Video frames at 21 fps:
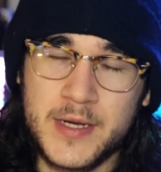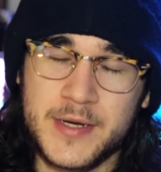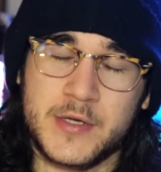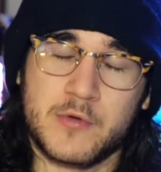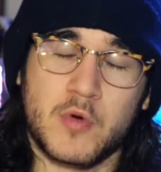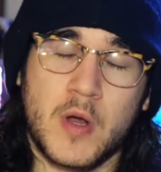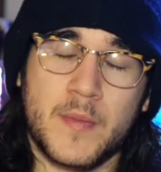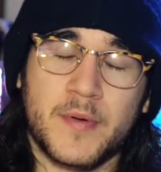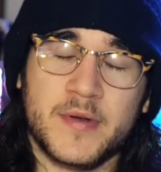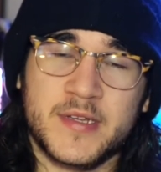
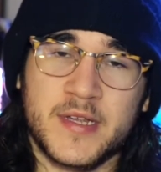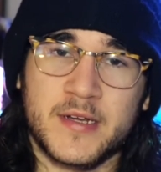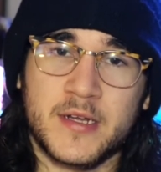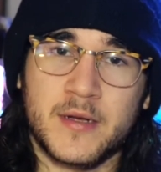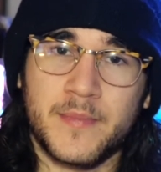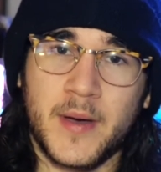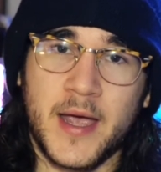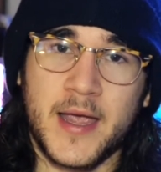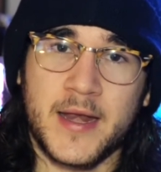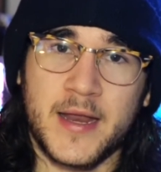It's
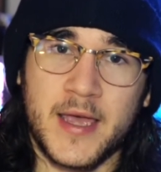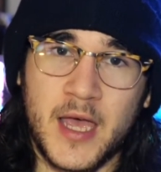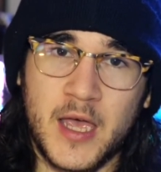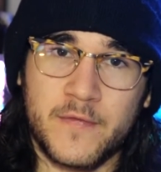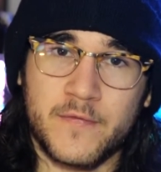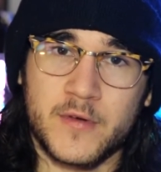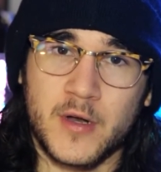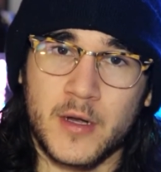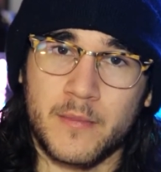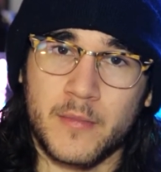represented by an
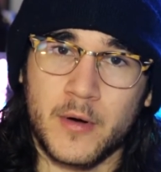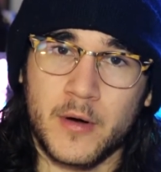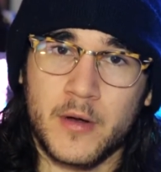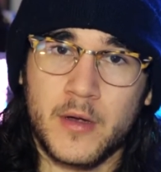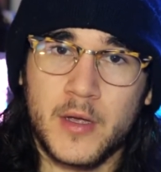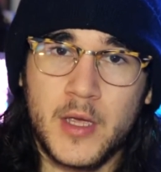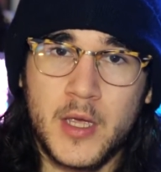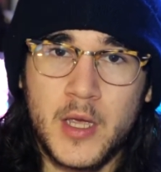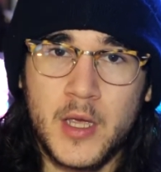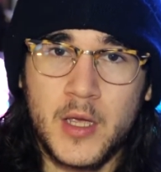F
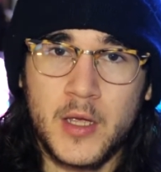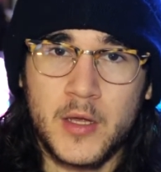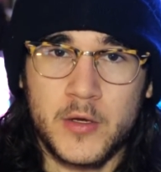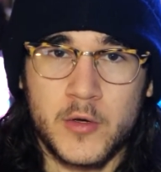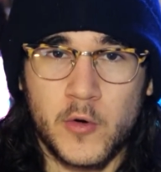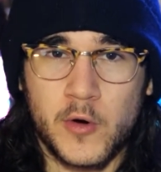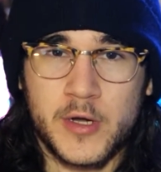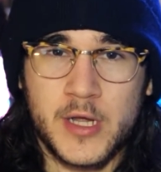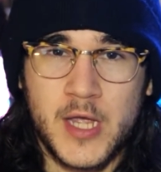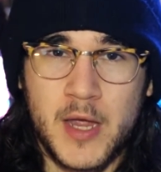number.
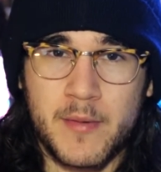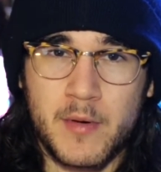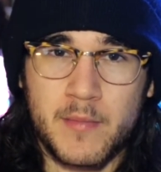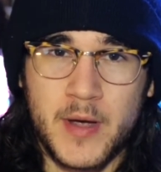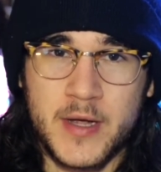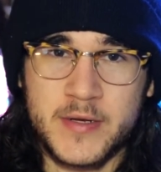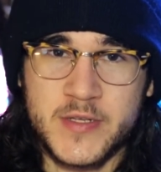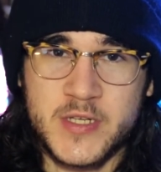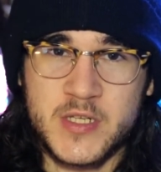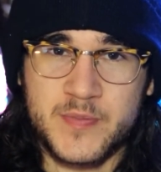Your camera
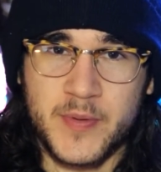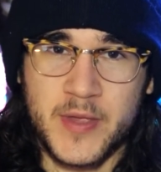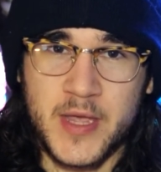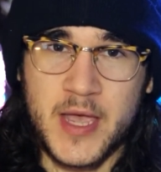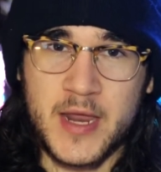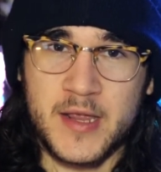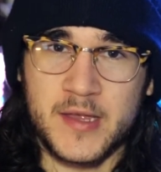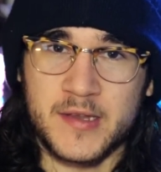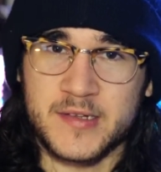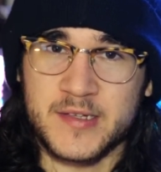might
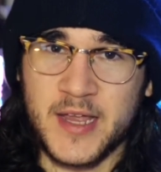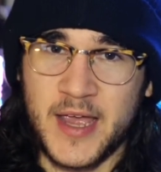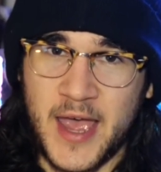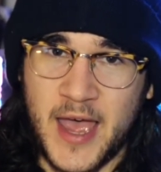display it as